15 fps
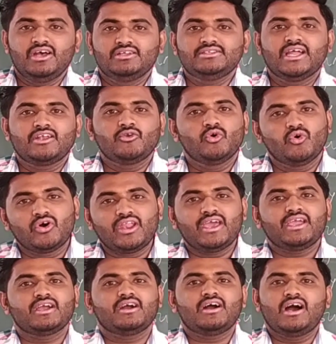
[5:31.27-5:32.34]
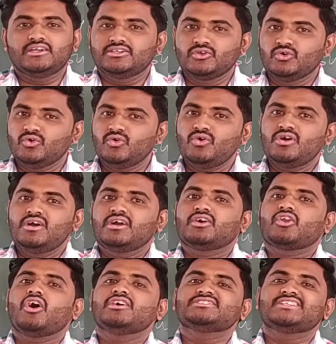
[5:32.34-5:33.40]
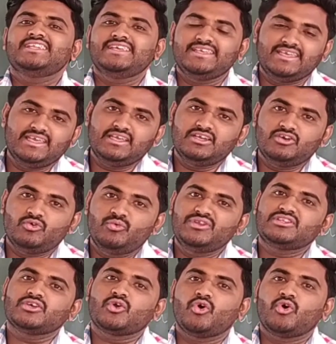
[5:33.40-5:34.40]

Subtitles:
That novac undergo cross-linking with